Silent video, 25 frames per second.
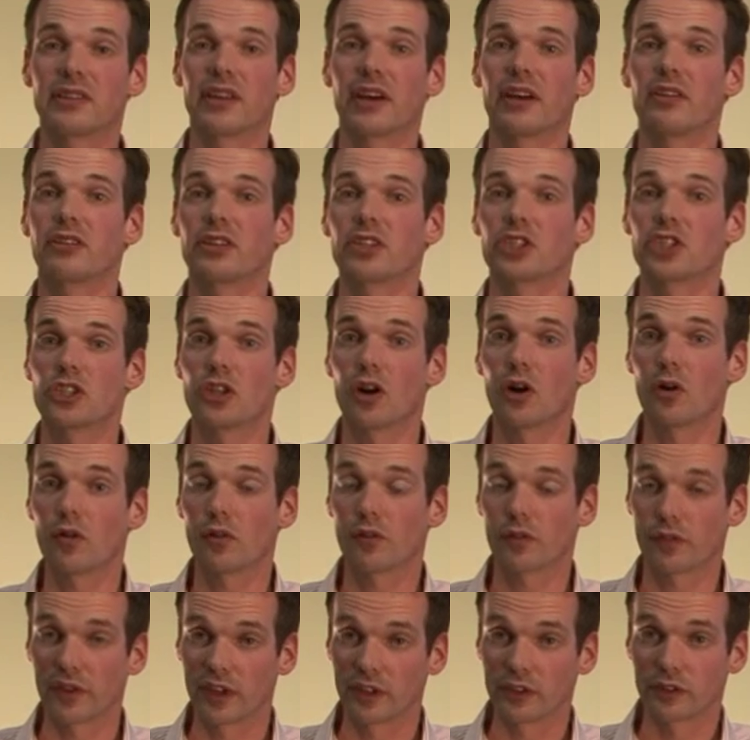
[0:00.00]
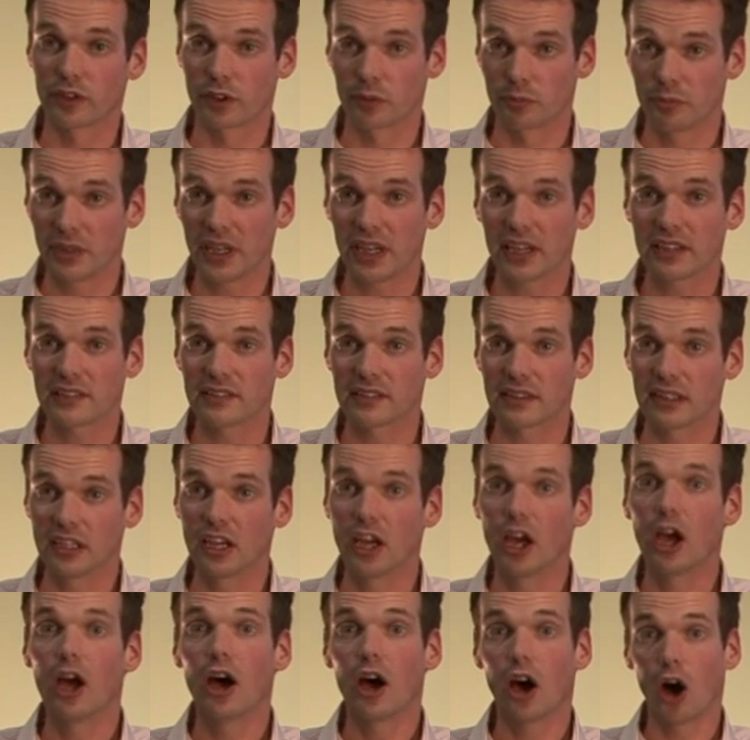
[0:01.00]
there is no favorability
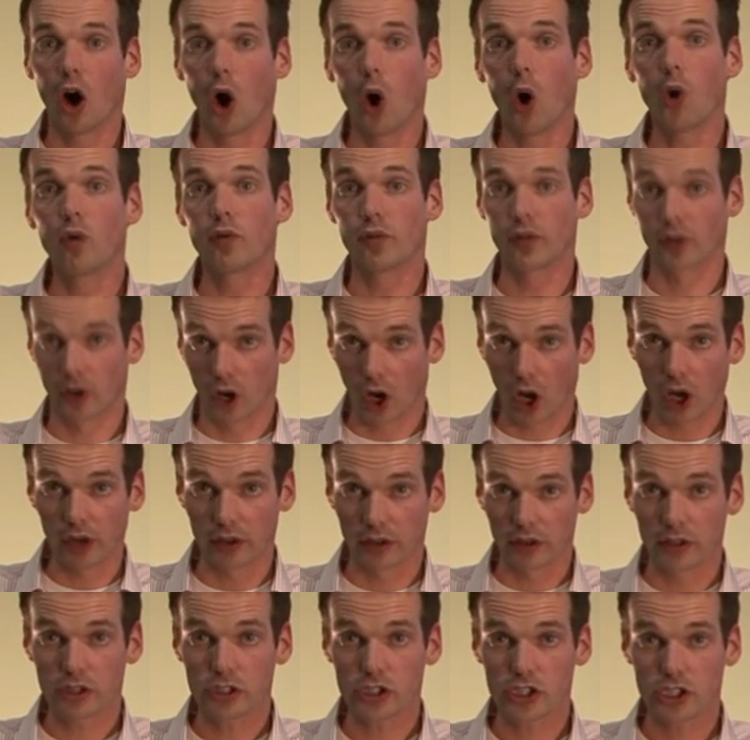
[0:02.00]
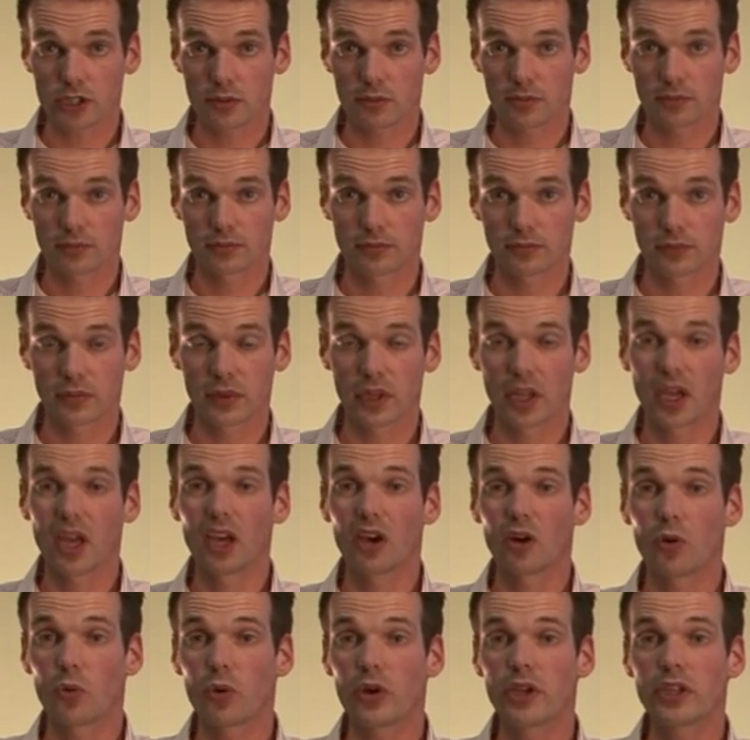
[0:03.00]
over others,
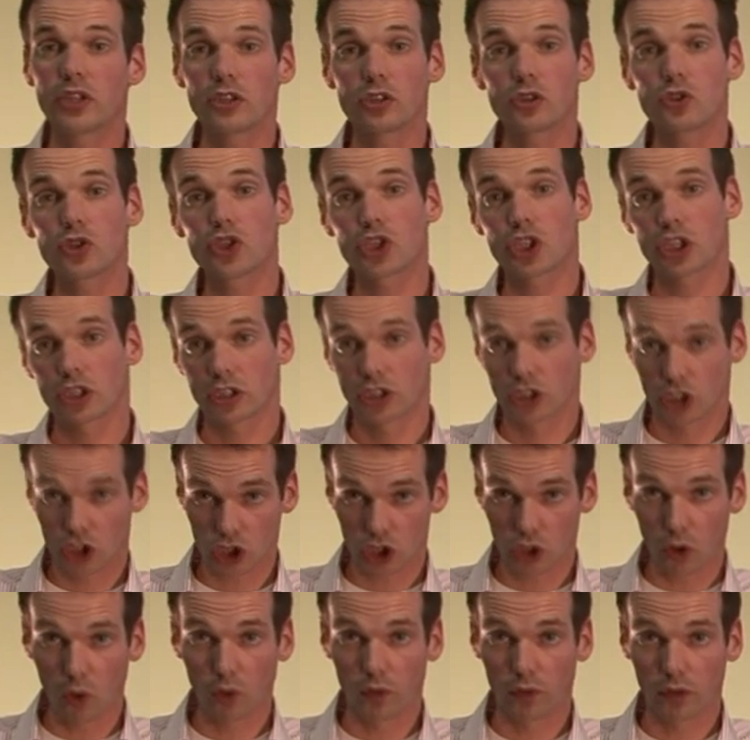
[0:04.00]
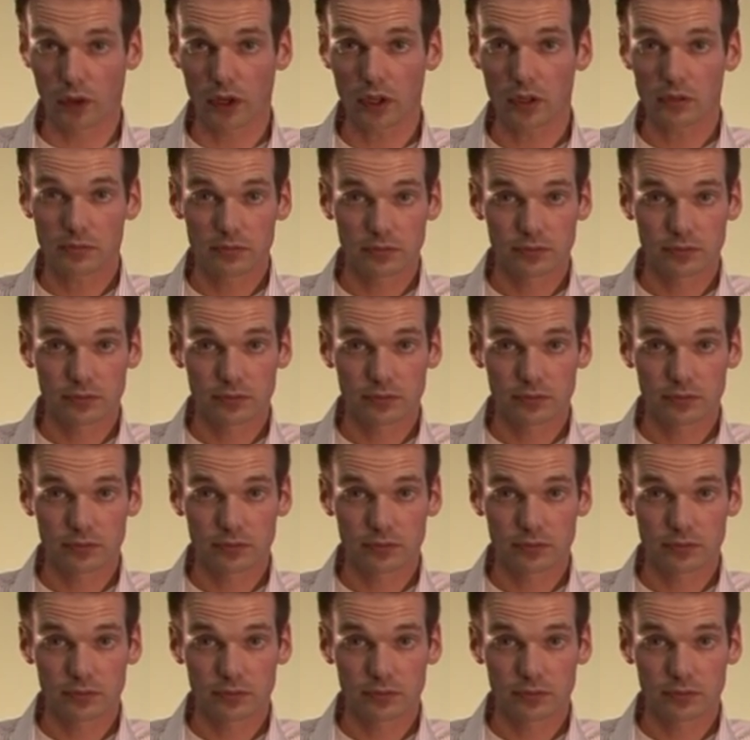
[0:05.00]
we use the solver.